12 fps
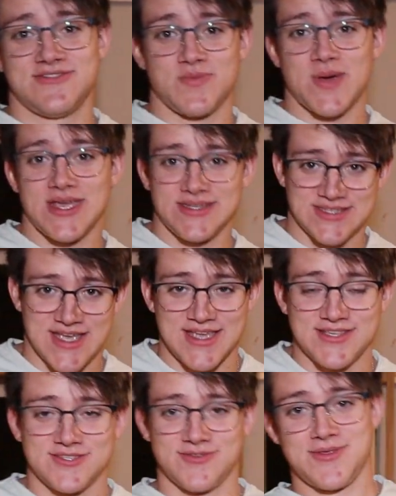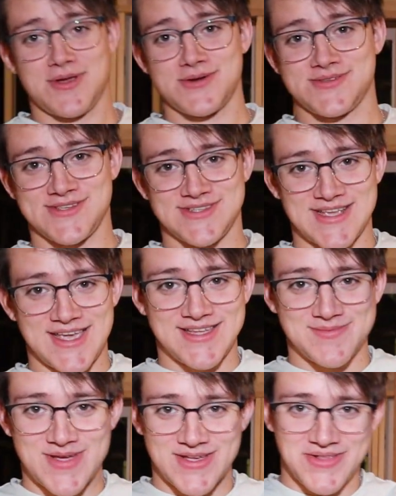of my day. So there's a day
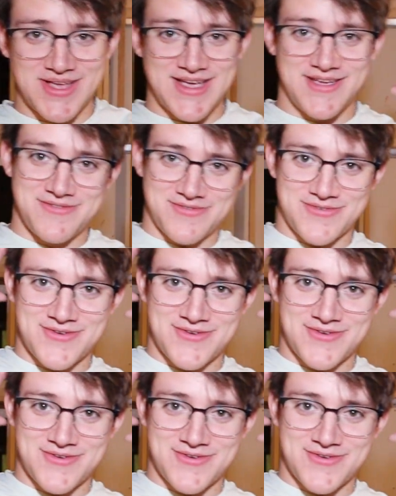in my life.